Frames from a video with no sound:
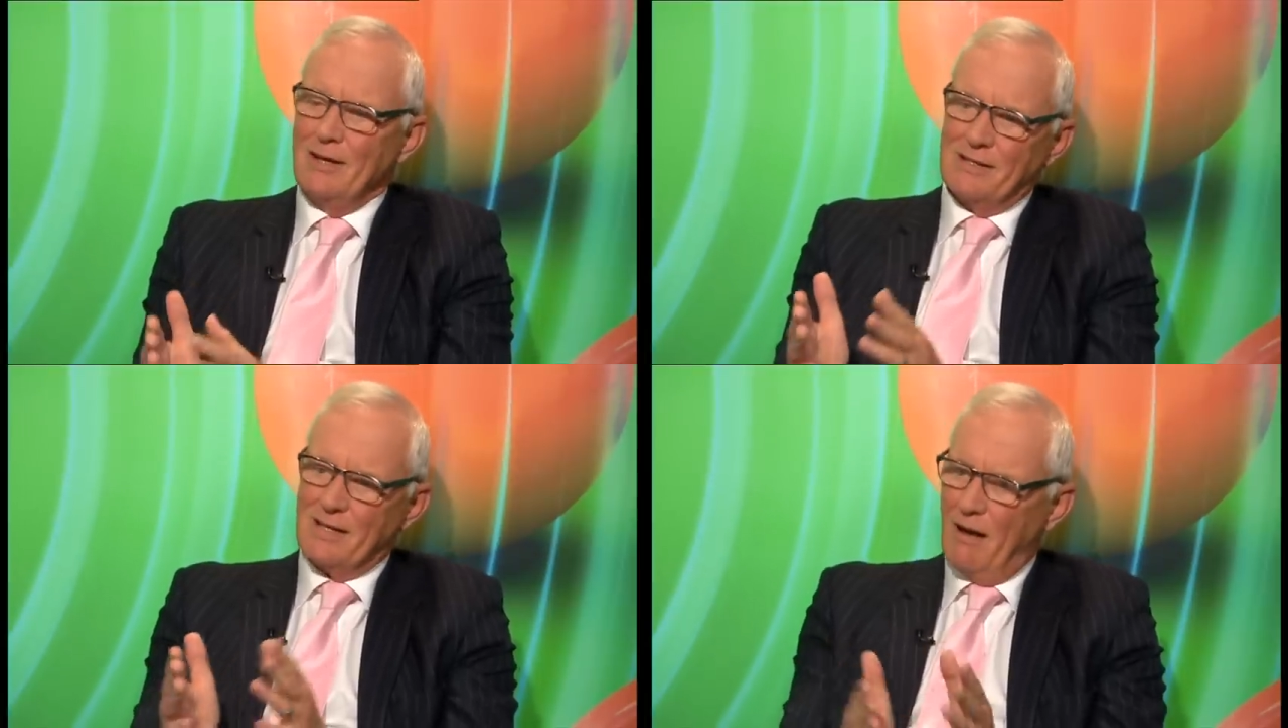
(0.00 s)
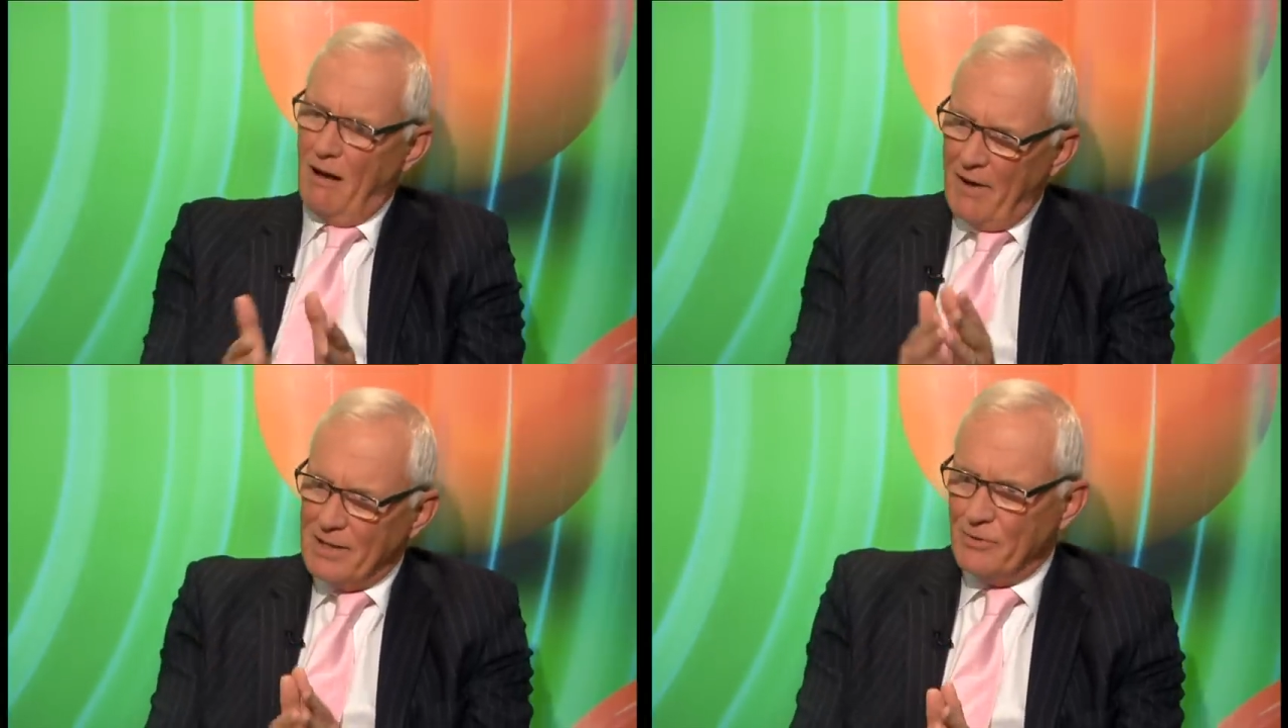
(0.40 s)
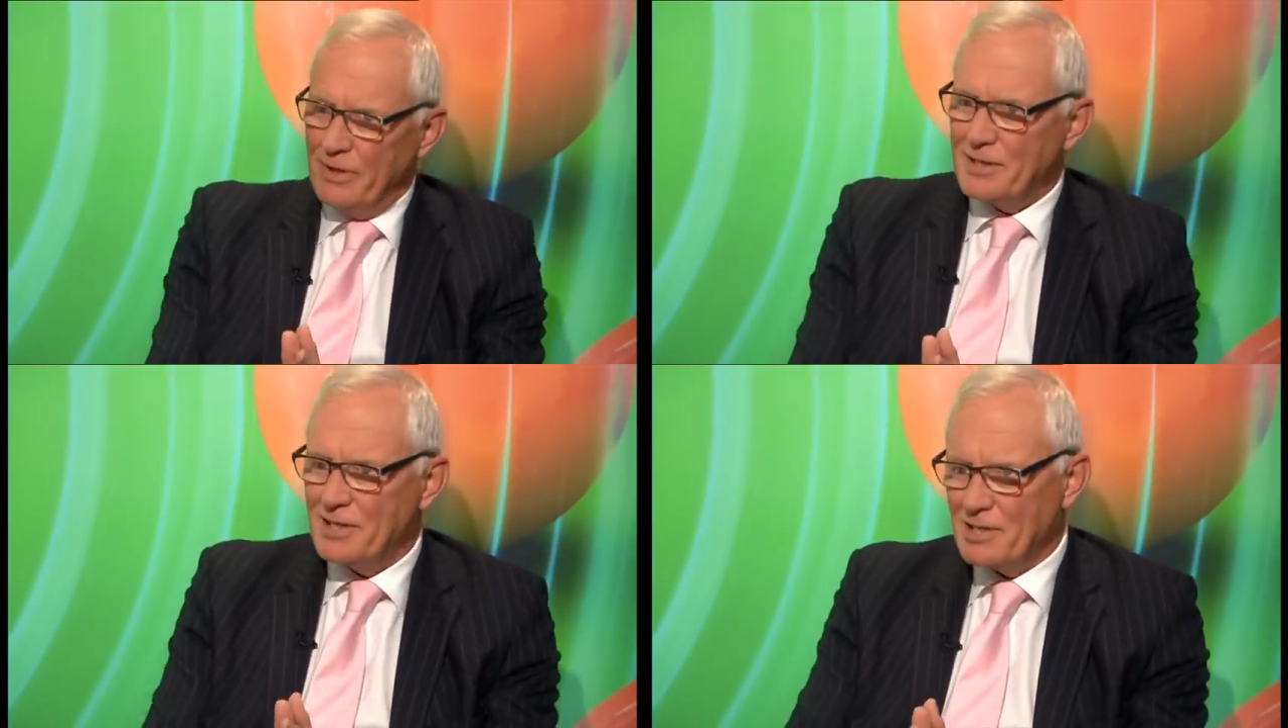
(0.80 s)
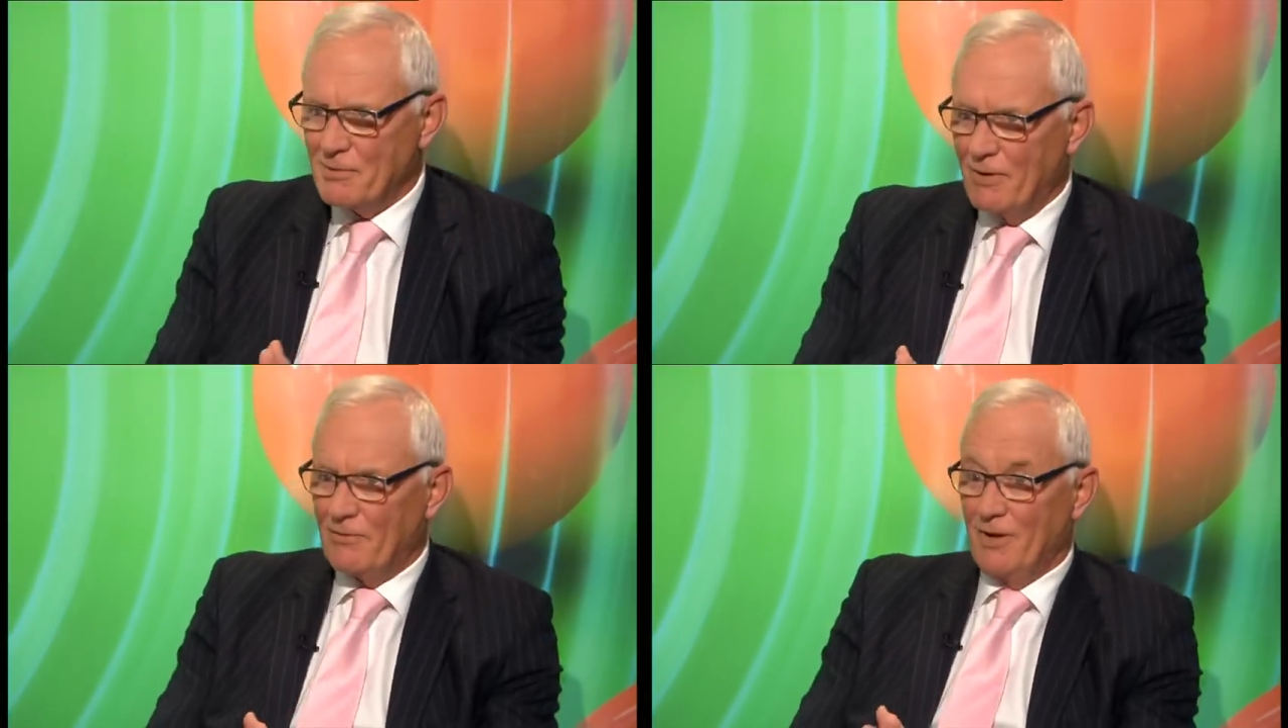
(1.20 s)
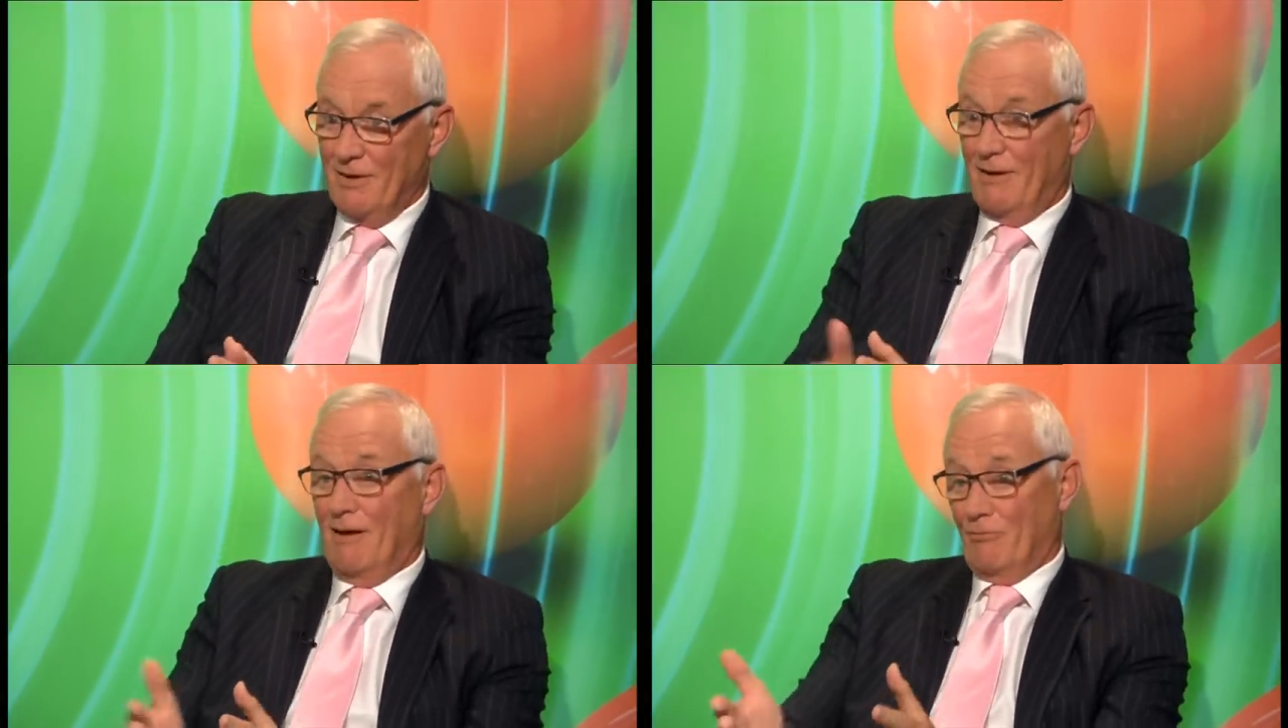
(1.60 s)
So I've had criticism of,
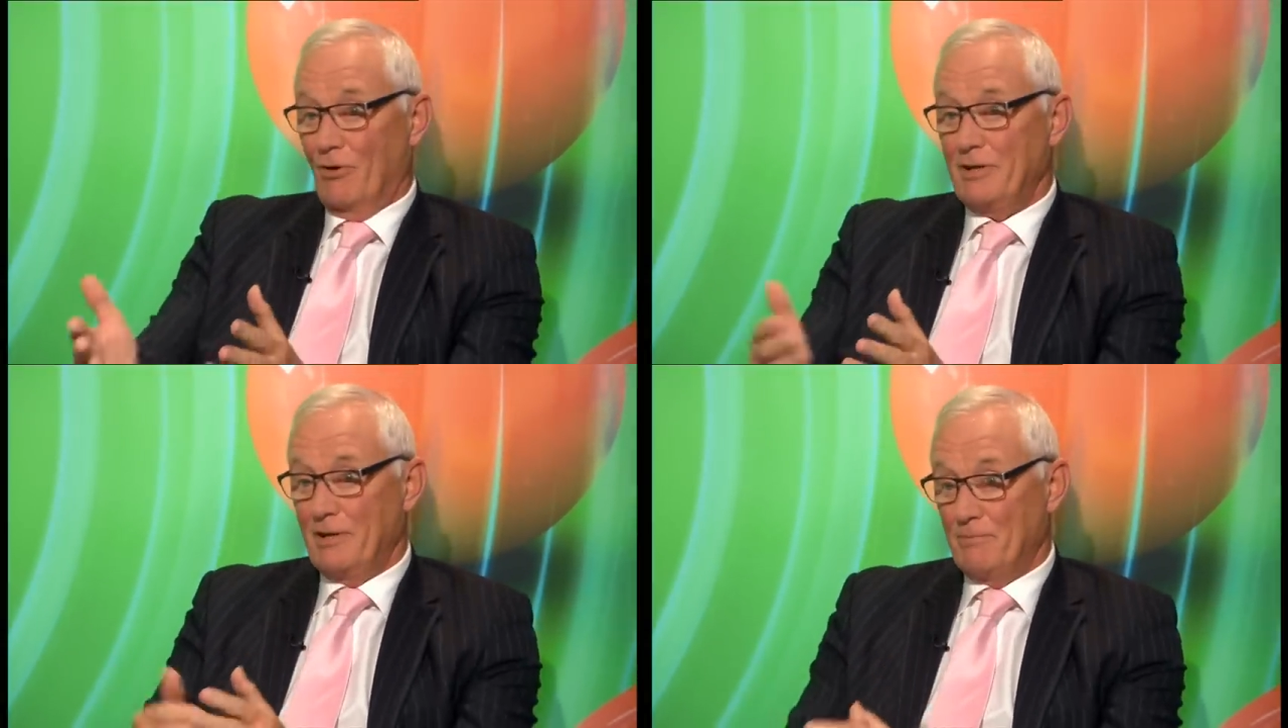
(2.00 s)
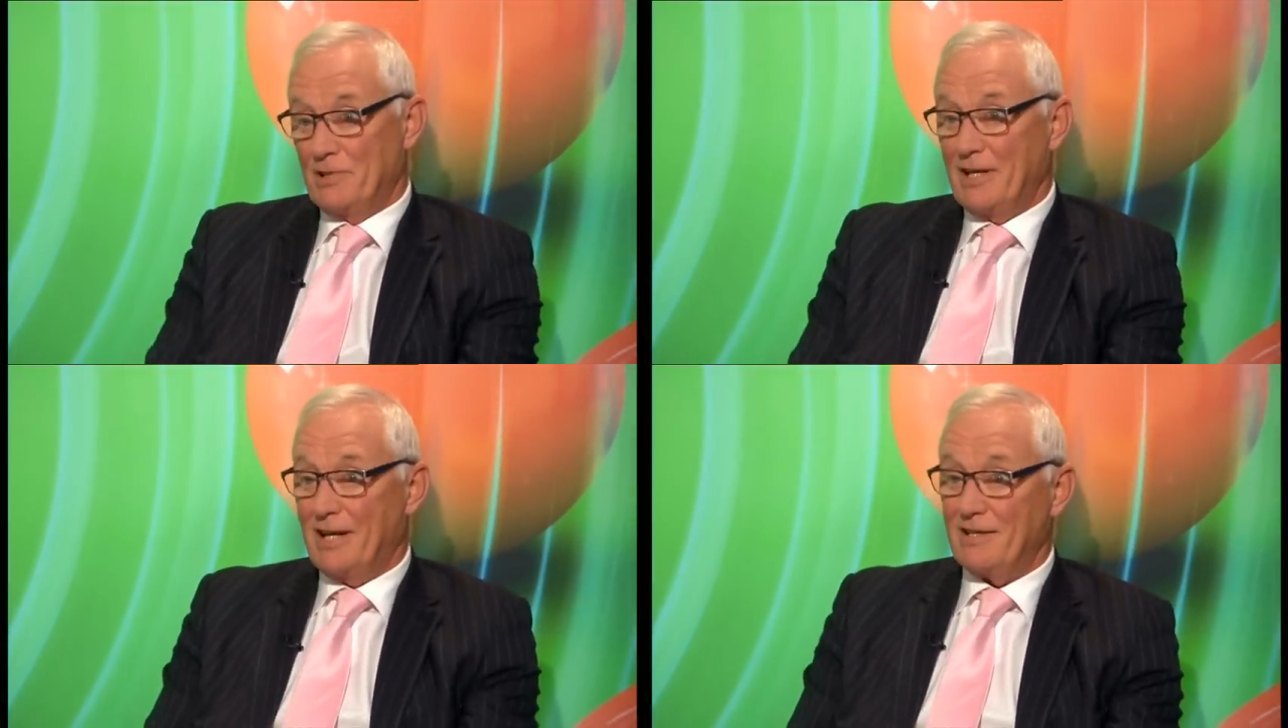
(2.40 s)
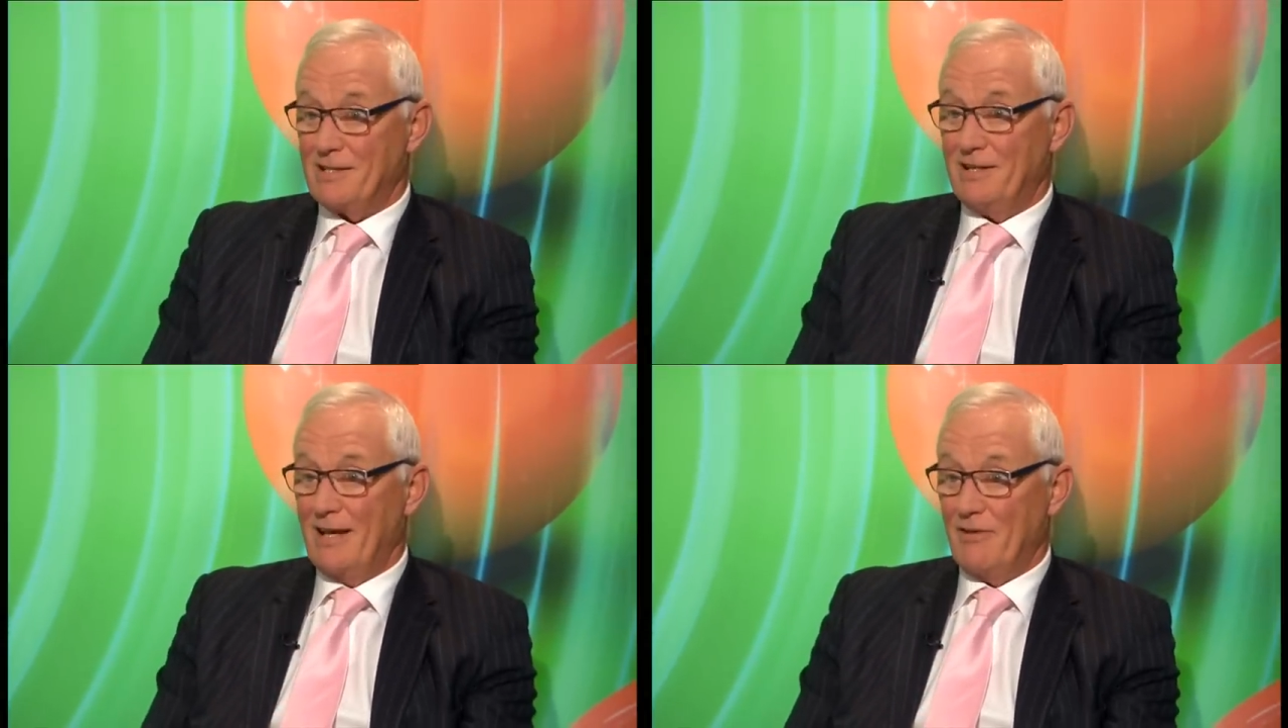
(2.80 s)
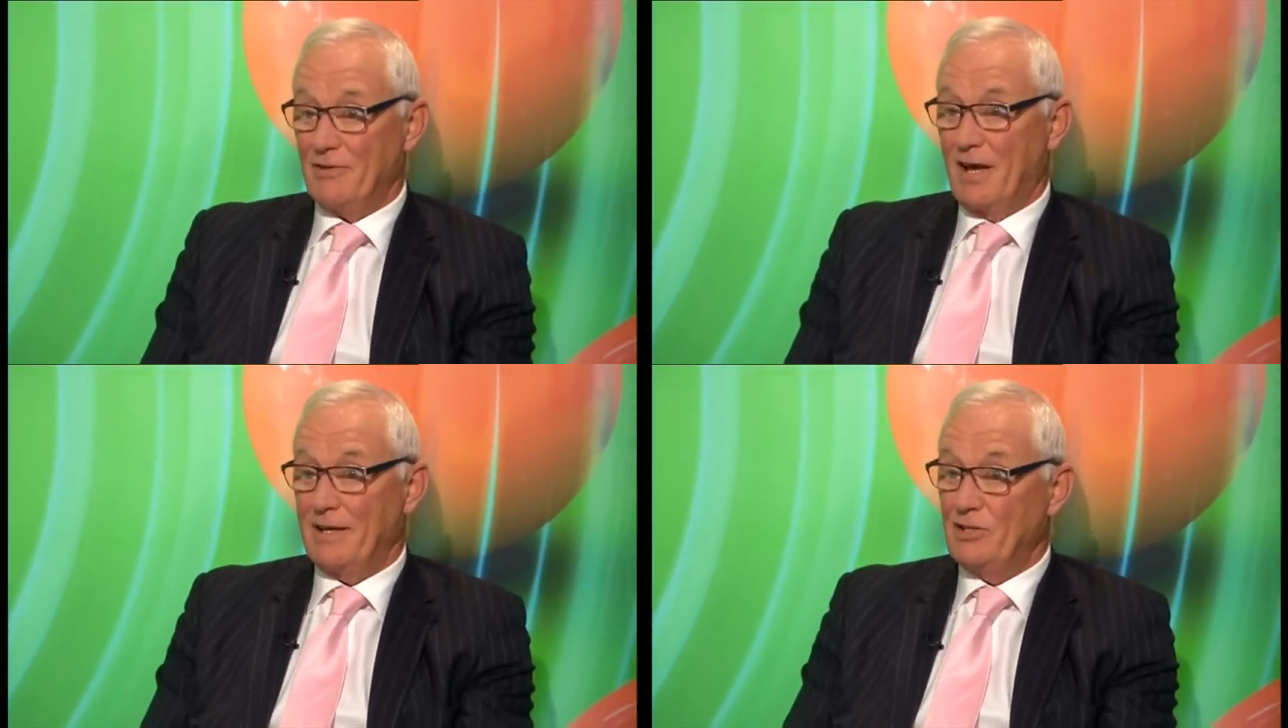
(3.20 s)
Ronnie in particular said the other day,